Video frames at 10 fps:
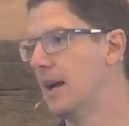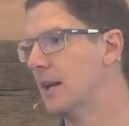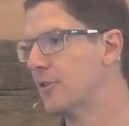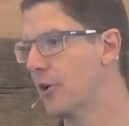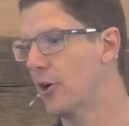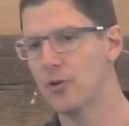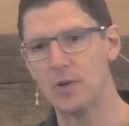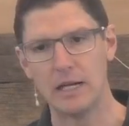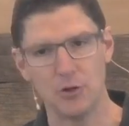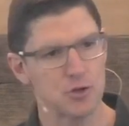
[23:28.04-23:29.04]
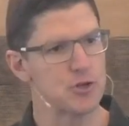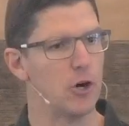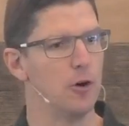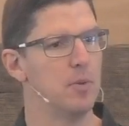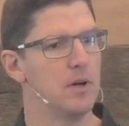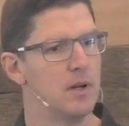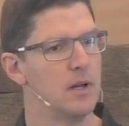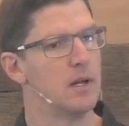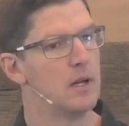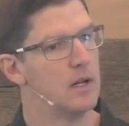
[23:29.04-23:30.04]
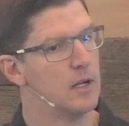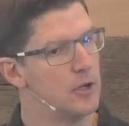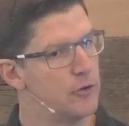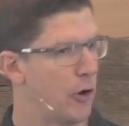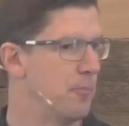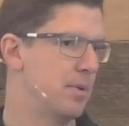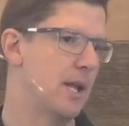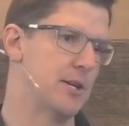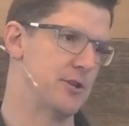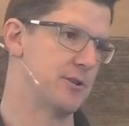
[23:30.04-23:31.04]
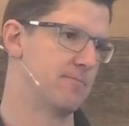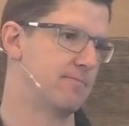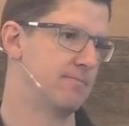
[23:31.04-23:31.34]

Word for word: And so, in your job, don't bludge.